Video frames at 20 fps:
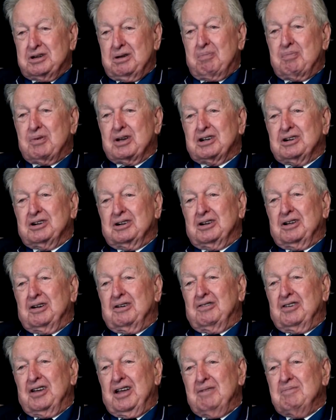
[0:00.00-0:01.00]
typical
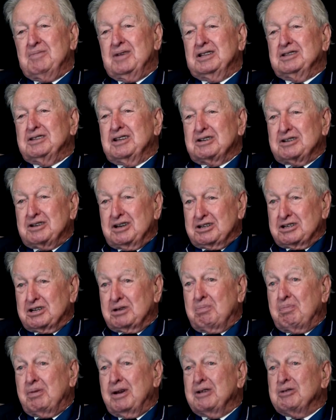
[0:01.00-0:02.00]
of him and the
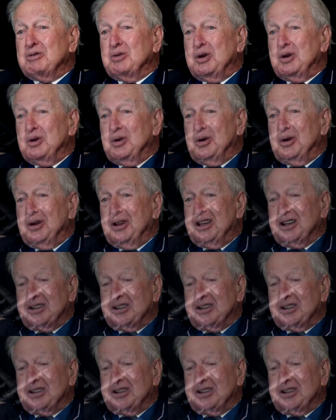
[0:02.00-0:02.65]
discipline we all